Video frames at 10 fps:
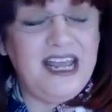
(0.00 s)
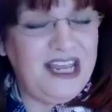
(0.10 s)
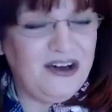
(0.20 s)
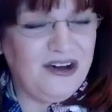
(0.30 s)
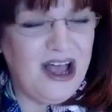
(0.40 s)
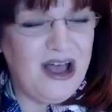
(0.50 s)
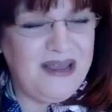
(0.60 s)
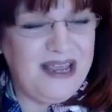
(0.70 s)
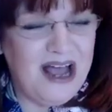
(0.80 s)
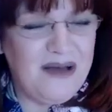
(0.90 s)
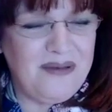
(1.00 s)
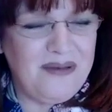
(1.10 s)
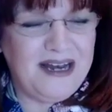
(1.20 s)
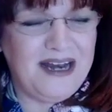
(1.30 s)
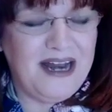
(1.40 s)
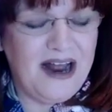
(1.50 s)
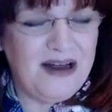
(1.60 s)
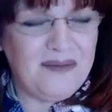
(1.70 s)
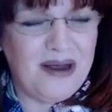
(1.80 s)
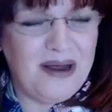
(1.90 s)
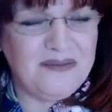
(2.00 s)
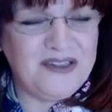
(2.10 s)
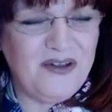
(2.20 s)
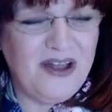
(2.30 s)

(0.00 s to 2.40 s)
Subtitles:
year coming up, and I'm so